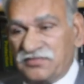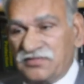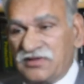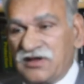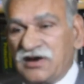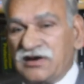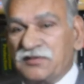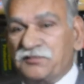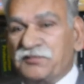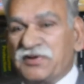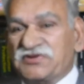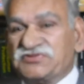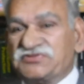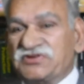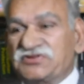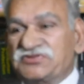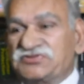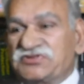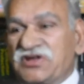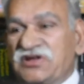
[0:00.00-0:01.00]
that a
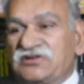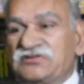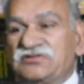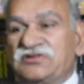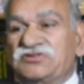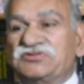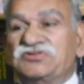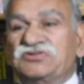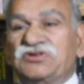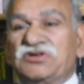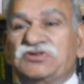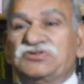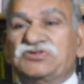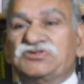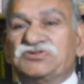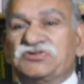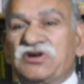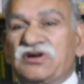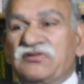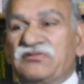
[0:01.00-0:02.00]
person says this is a
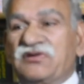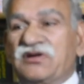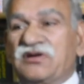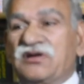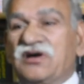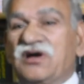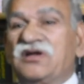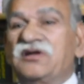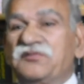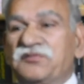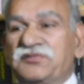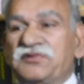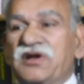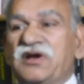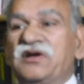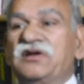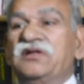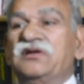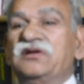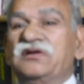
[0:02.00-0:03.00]
registered one, I am
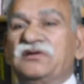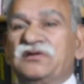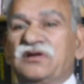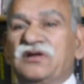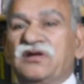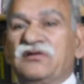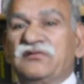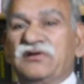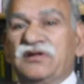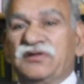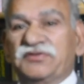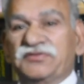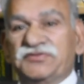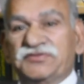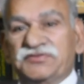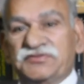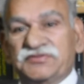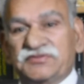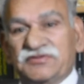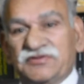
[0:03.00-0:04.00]
tendering it in evidence.